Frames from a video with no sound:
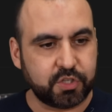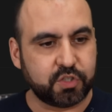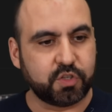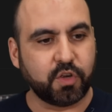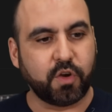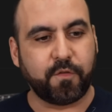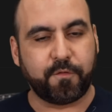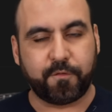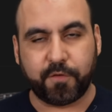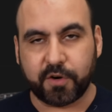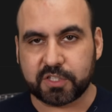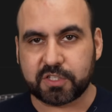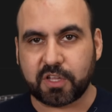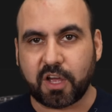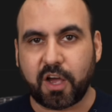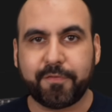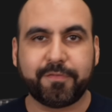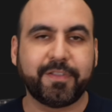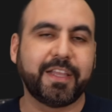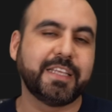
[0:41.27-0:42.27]
So first
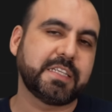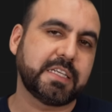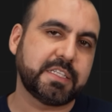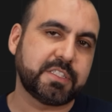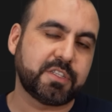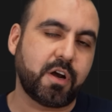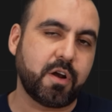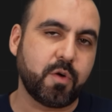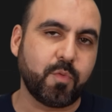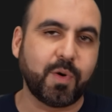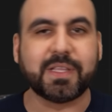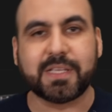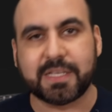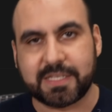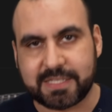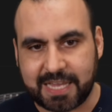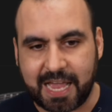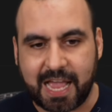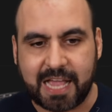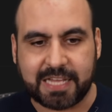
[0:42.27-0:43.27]
off, let's get started
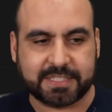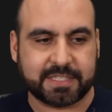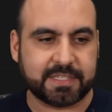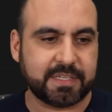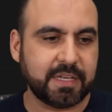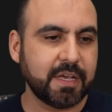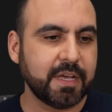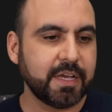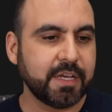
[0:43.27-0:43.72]
with tasks.